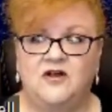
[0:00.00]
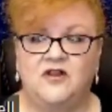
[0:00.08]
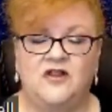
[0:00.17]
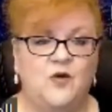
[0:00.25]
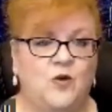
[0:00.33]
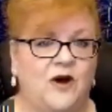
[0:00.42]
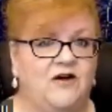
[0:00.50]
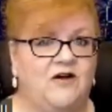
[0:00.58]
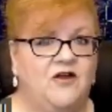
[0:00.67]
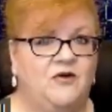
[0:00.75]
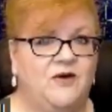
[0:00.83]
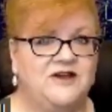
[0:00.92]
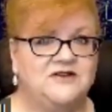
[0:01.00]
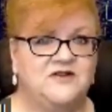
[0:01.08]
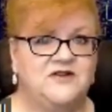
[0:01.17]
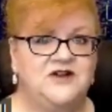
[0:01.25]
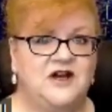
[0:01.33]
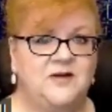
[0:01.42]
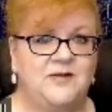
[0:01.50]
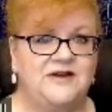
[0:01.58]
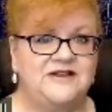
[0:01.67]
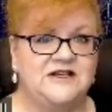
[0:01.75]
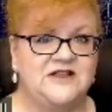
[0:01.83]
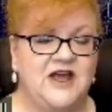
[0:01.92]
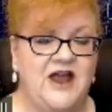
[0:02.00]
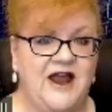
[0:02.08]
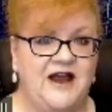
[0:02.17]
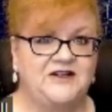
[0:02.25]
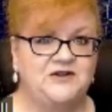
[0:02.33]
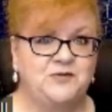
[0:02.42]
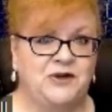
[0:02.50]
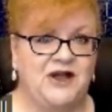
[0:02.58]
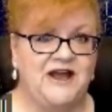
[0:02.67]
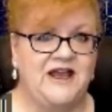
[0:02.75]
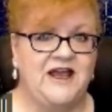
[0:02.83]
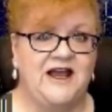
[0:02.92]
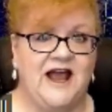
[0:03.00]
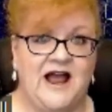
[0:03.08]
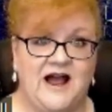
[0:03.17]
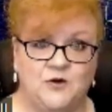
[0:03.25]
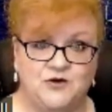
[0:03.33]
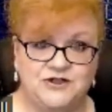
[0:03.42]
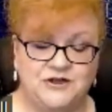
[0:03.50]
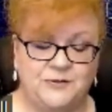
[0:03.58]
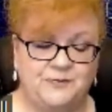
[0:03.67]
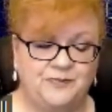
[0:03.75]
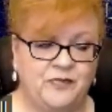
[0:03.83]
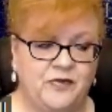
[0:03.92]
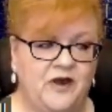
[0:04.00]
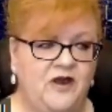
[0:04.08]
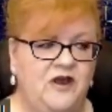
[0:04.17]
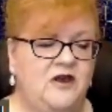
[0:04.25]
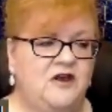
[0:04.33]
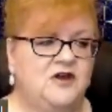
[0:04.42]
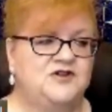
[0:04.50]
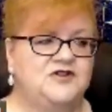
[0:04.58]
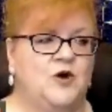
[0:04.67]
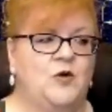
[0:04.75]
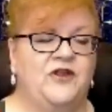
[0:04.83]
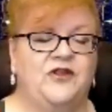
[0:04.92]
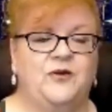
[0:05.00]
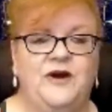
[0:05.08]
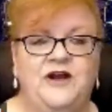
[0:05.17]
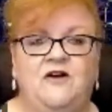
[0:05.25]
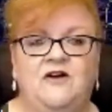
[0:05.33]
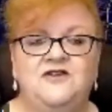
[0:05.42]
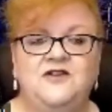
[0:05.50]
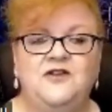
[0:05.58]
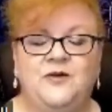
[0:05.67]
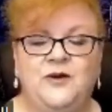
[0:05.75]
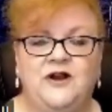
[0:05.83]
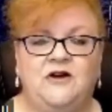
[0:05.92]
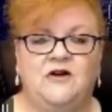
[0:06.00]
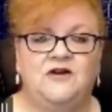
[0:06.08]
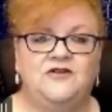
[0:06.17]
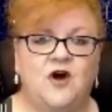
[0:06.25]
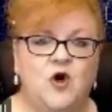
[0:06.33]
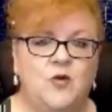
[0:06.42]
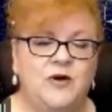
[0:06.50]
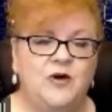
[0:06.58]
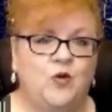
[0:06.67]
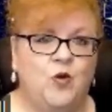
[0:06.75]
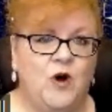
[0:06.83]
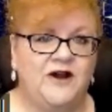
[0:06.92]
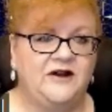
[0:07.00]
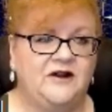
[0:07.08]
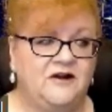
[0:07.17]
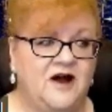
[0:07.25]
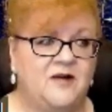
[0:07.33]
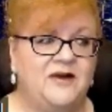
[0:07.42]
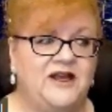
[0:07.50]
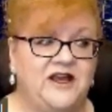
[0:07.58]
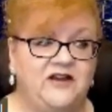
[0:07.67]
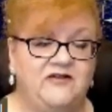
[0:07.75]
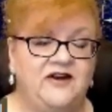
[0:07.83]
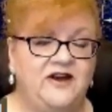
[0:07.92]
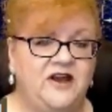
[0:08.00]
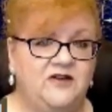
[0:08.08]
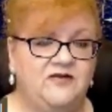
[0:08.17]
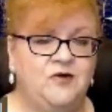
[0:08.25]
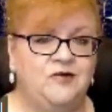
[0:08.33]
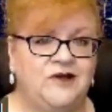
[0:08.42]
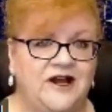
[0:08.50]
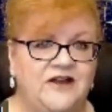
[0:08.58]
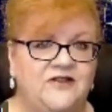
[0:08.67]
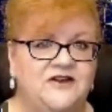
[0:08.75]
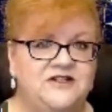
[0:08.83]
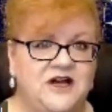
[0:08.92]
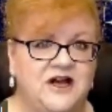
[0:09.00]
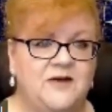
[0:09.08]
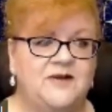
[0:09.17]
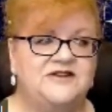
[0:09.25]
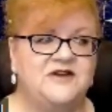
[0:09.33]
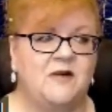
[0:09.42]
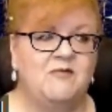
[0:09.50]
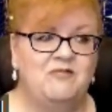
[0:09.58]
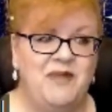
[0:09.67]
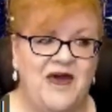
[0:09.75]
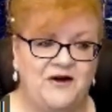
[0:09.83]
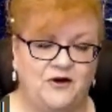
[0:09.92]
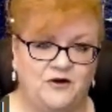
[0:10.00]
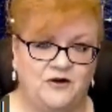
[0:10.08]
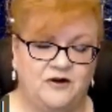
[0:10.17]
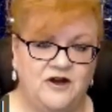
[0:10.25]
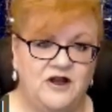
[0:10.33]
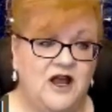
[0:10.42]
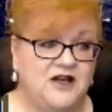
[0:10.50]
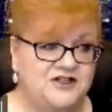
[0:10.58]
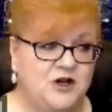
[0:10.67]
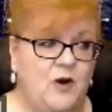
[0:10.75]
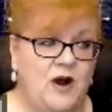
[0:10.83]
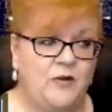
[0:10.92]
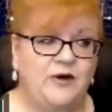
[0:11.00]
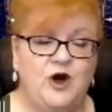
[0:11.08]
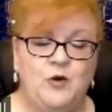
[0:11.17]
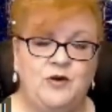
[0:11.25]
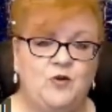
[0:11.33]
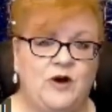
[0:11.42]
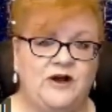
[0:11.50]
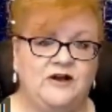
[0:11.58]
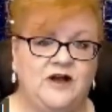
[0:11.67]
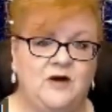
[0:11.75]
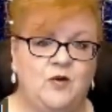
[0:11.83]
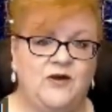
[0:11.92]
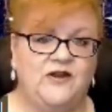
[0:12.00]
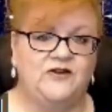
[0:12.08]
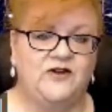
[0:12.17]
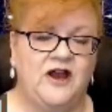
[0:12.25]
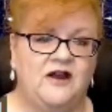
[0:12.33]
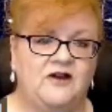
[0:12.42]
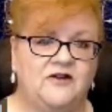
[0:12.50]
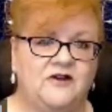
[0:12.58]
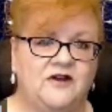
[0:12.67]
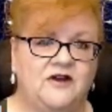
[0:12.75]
then where are the rest of the diamonds as the hand is playing out? So with 3 cards and 3 cards, open 1 club, even if you like the diamonds better. And so I would open 1 club with this hand.